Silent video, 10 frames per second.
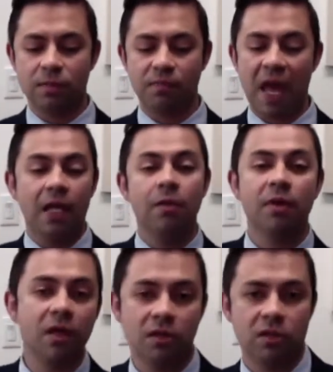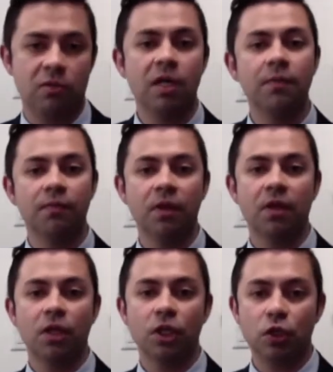anybody could do it.
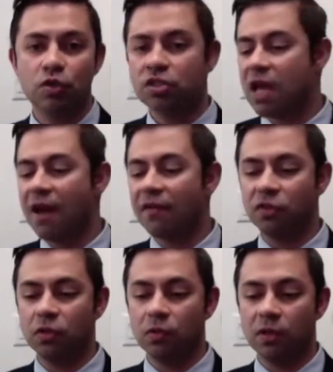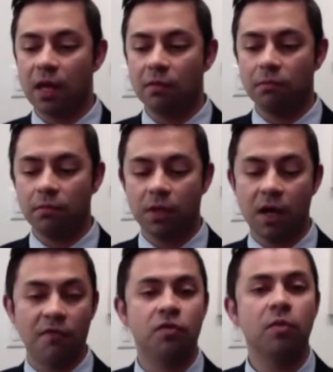You just have to get
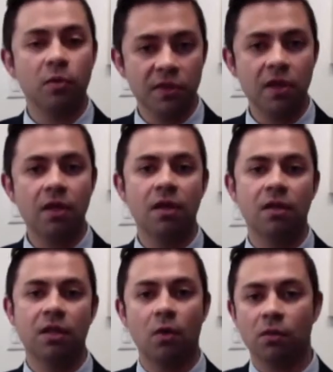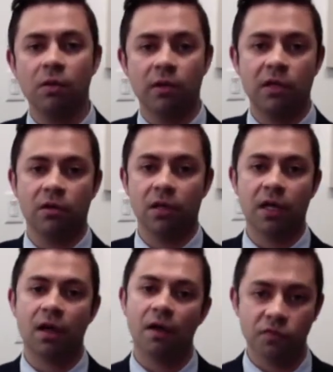comfortable with it. And the only way that you're going to
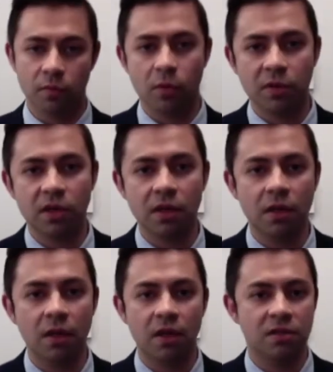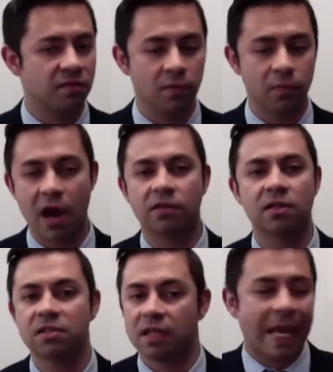get comfortable with it is if you practice, like